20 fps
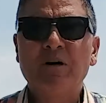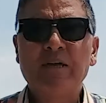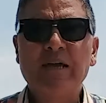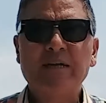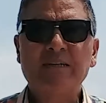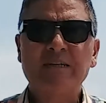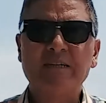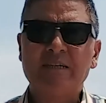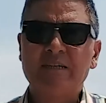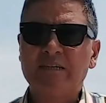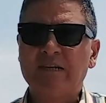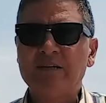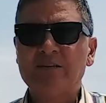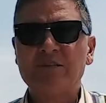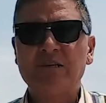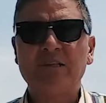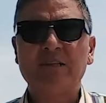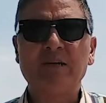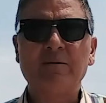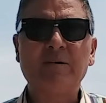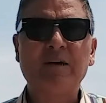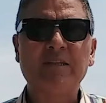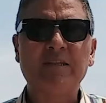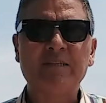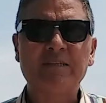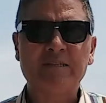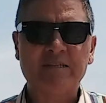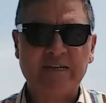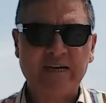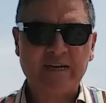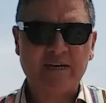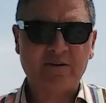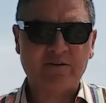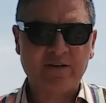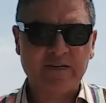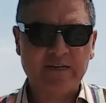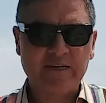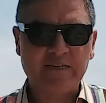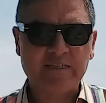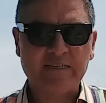what actually the interesting thing about this
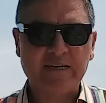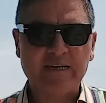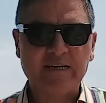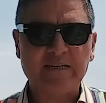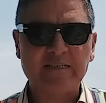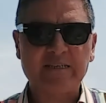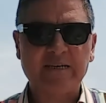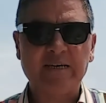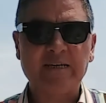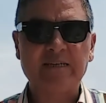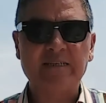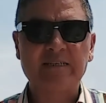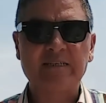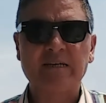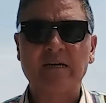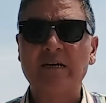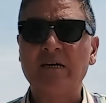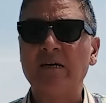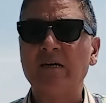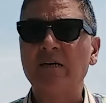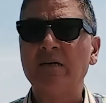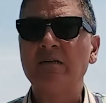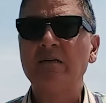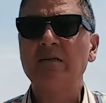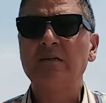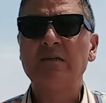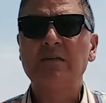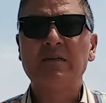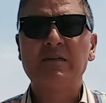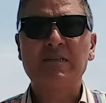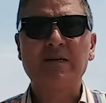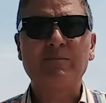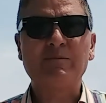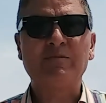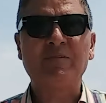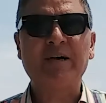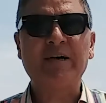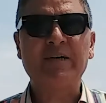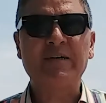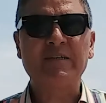category is that it's
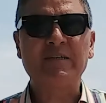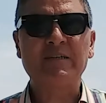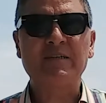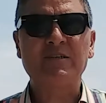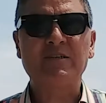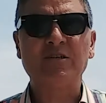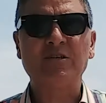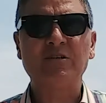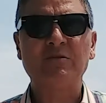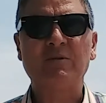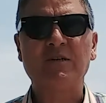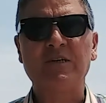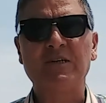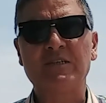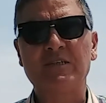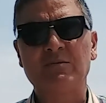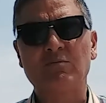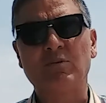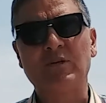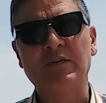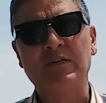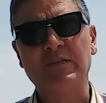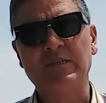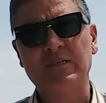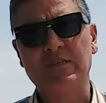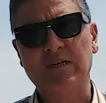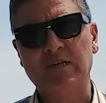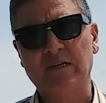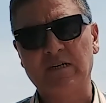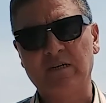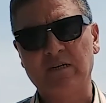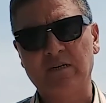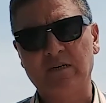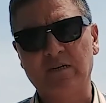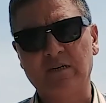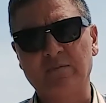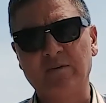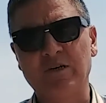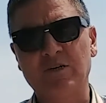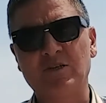subdivided into two. One is
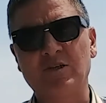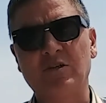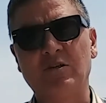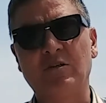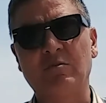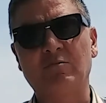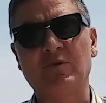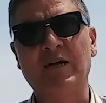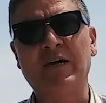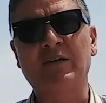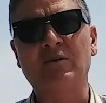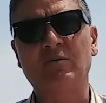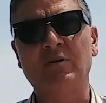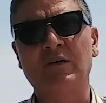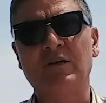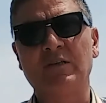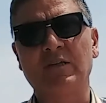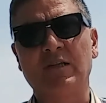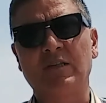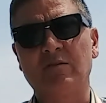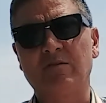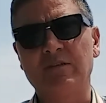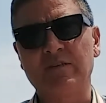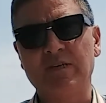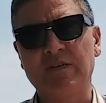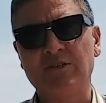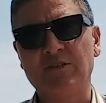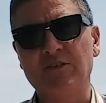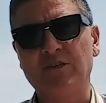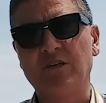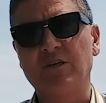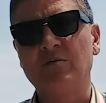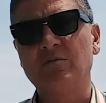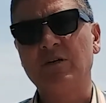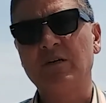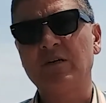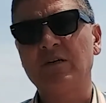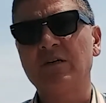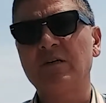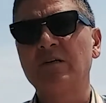commercial brand work, the other is NGO
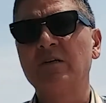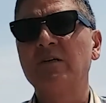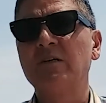work.